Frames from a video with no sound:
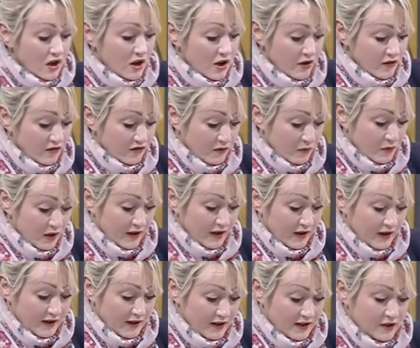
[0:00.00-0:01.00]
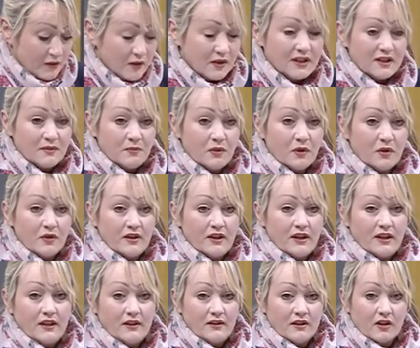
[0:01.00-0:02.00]
learn from one another, to explore
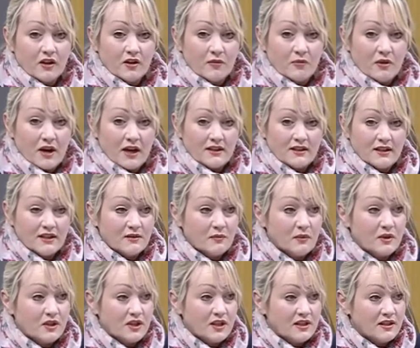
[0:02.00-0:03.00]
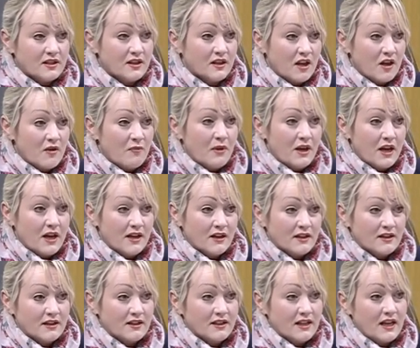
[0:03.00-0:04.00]
the good practice which is being
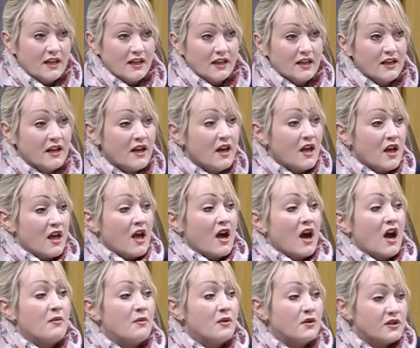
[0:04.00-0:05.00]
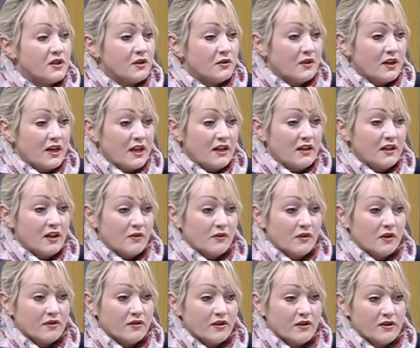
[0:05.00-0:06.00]
undertaken. I'm also keen
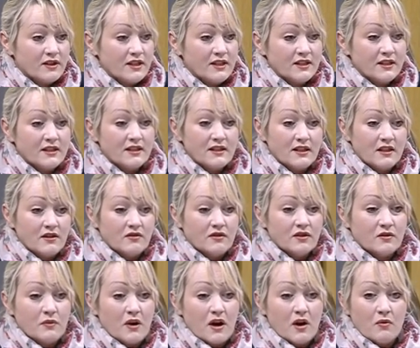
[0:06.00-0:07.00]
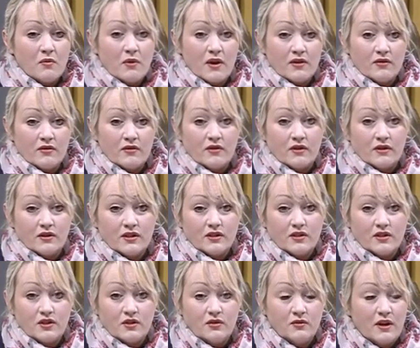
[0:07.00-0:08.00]
local authorities consider as well whether or not
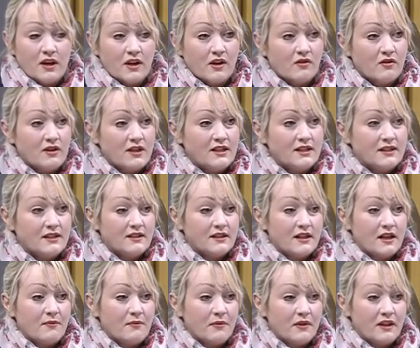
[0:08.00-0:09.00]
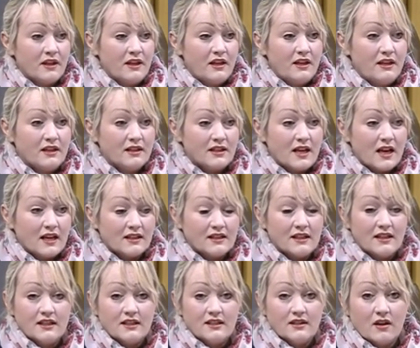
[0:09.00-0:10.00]
to increase the
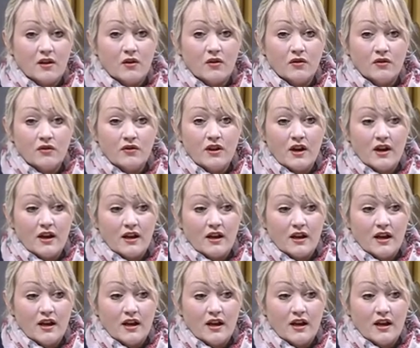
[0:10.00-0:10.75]
taxes on